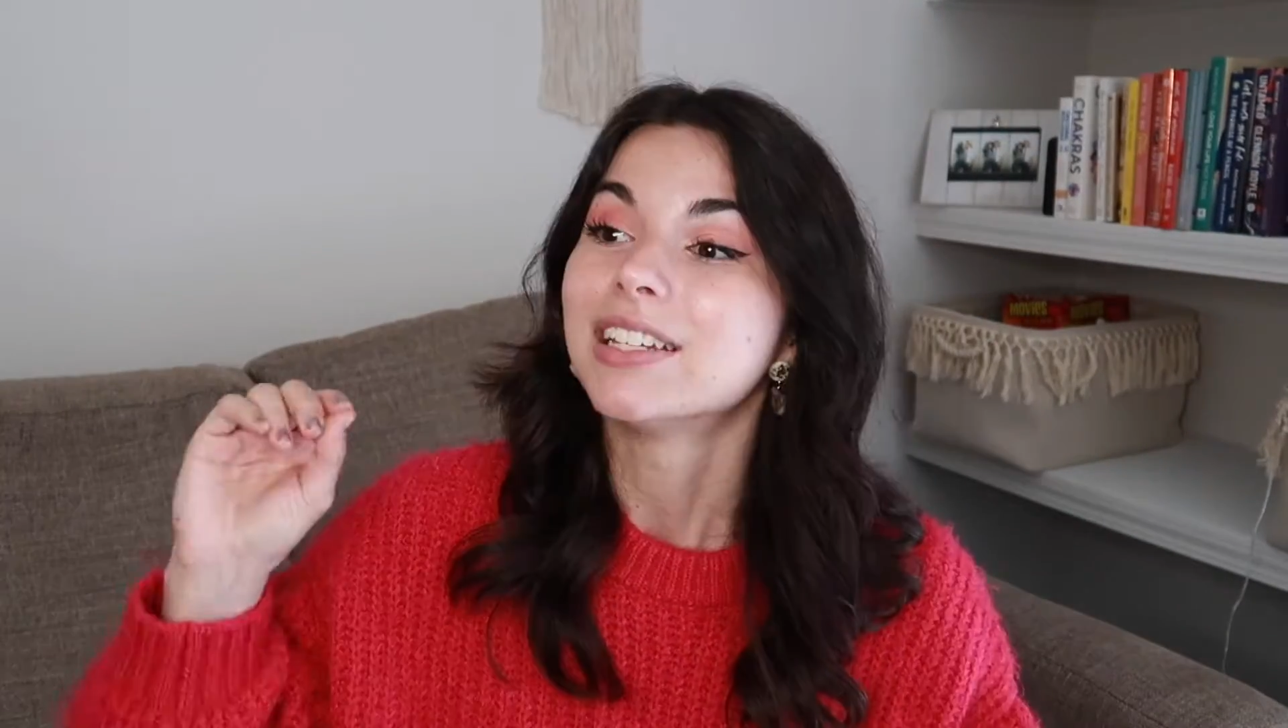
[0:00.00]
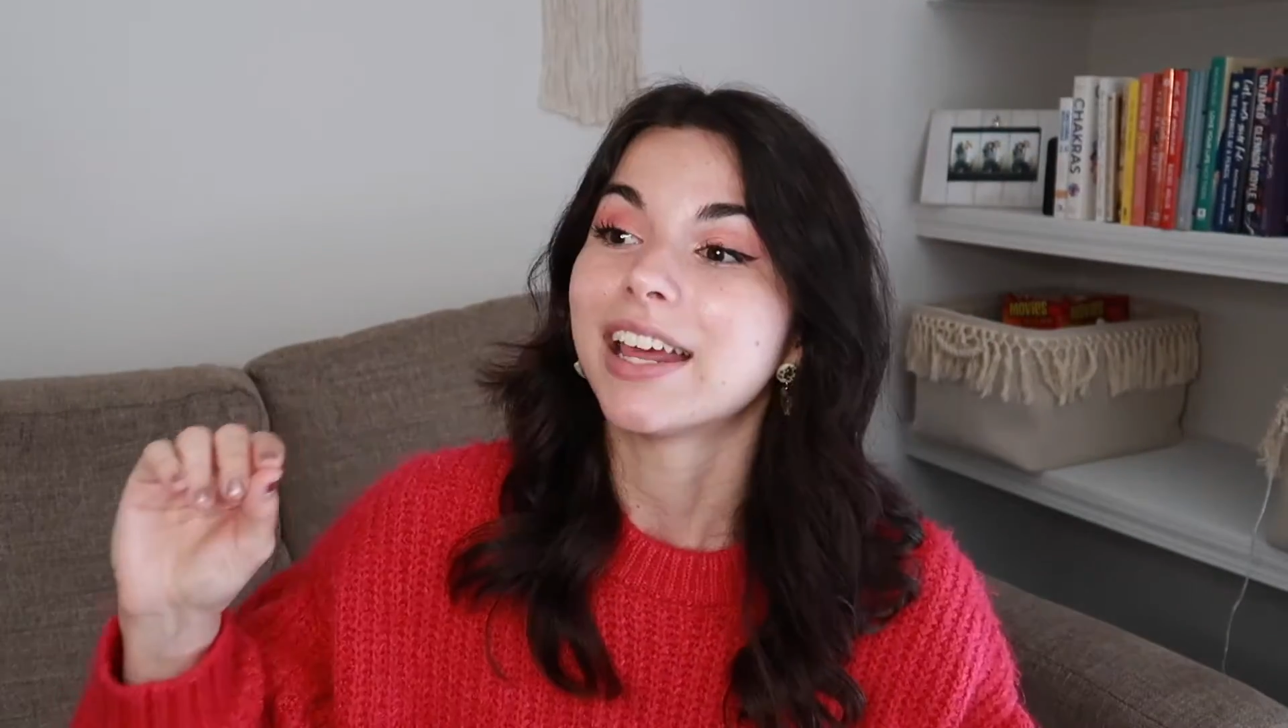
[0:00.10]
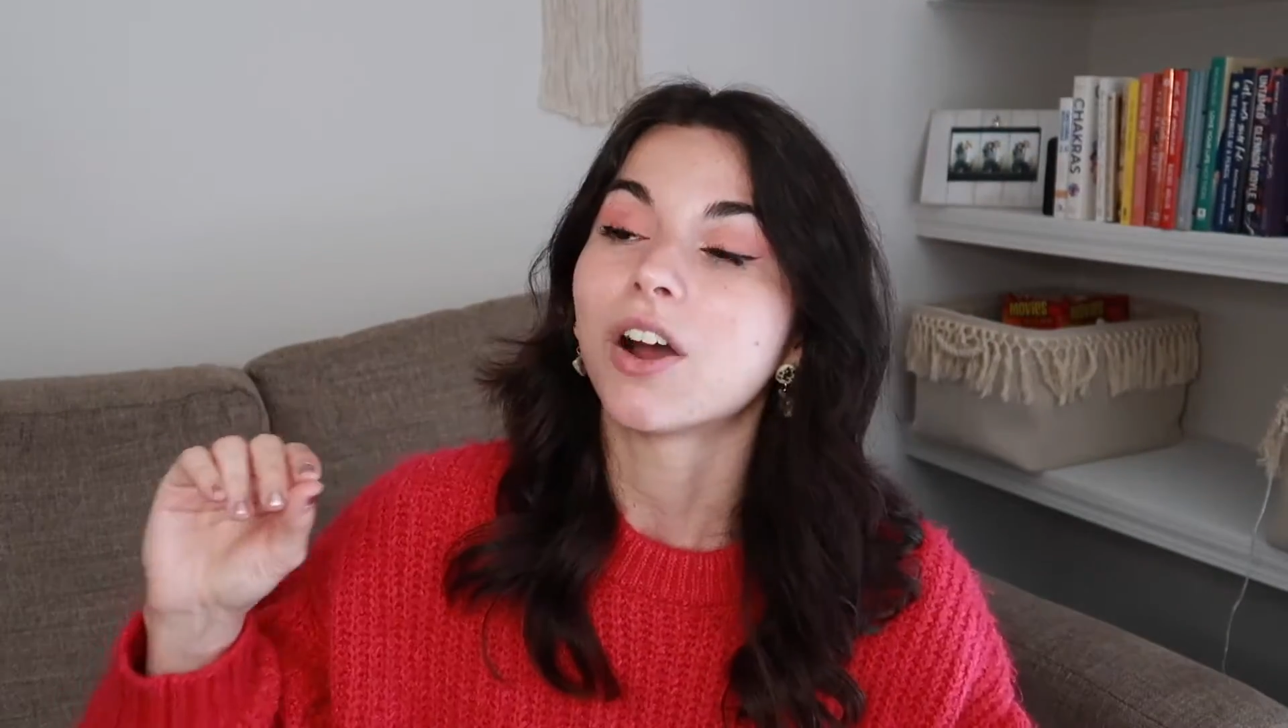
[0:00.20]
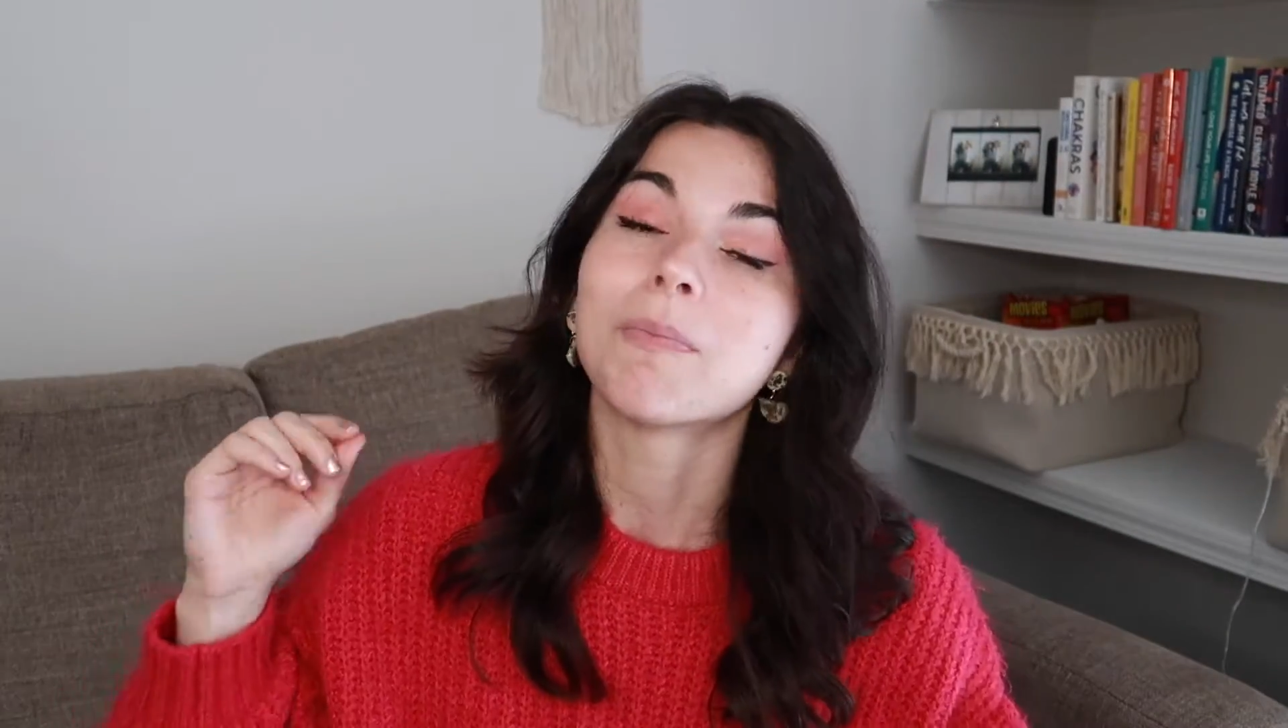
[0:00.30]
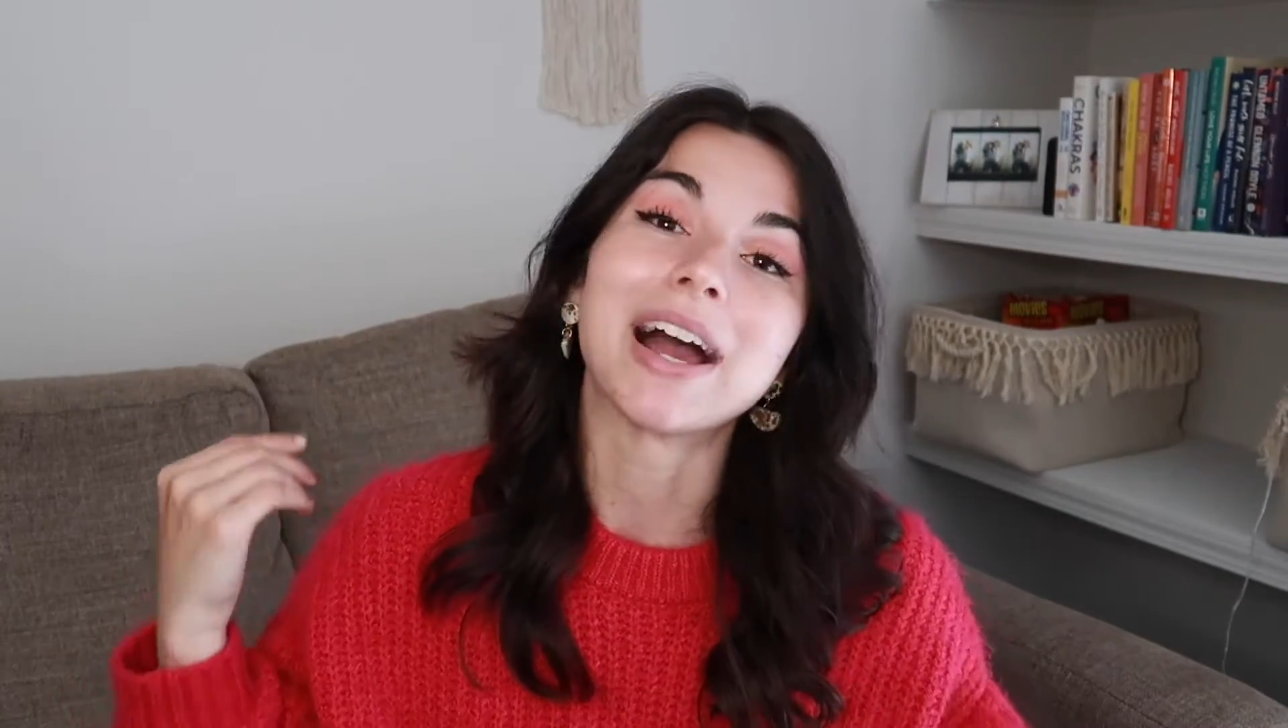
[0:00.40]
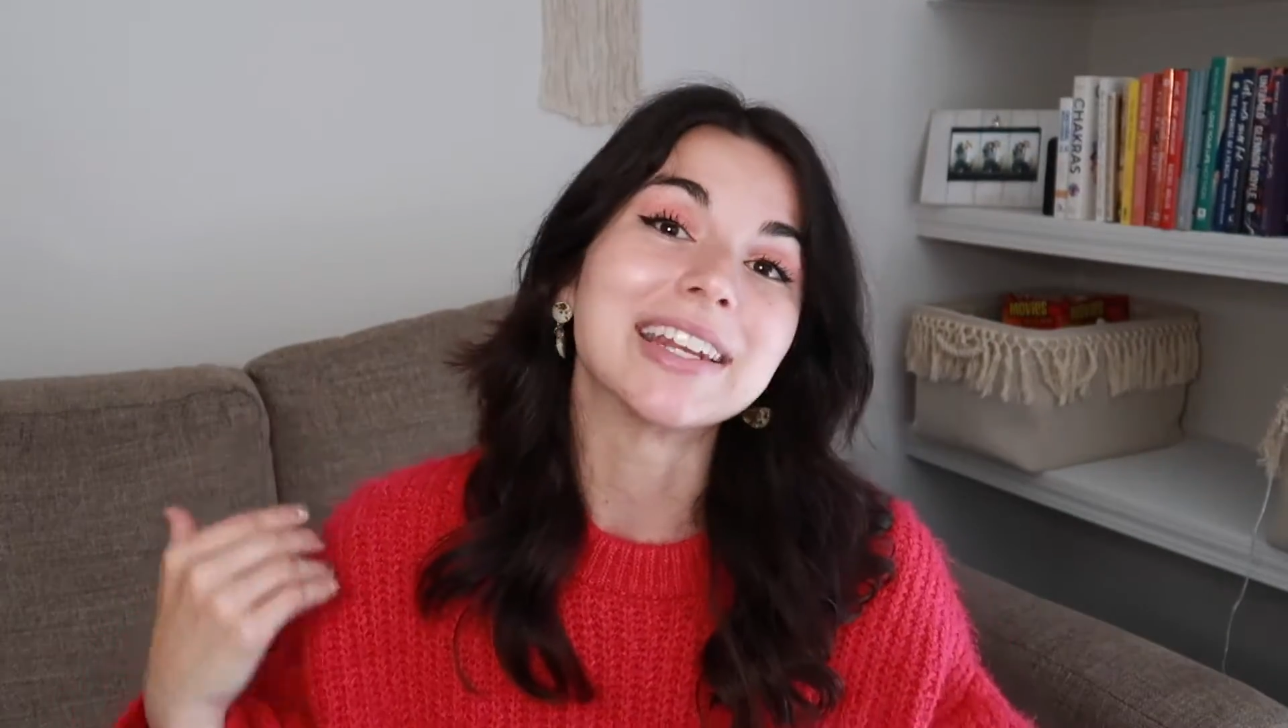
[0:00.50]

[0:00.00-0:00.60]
Now, my